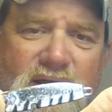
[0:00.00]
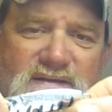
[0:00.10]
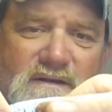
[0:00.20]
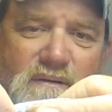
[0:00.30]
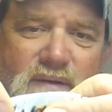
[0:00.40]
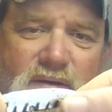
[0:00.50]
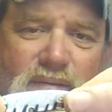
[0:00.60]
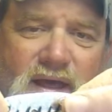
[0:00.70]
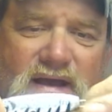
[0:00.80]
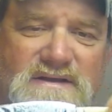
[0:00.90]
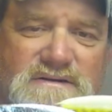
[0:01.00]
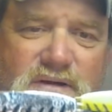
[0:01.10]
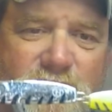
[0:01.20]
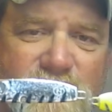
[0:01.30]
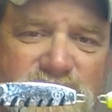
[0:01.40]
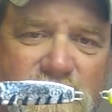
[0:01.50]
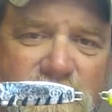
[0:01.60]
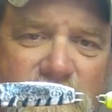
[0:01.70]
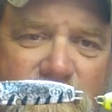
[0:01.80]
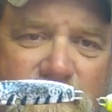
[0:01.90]
has a little bit of black stripage on
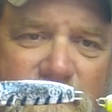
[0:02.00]
there.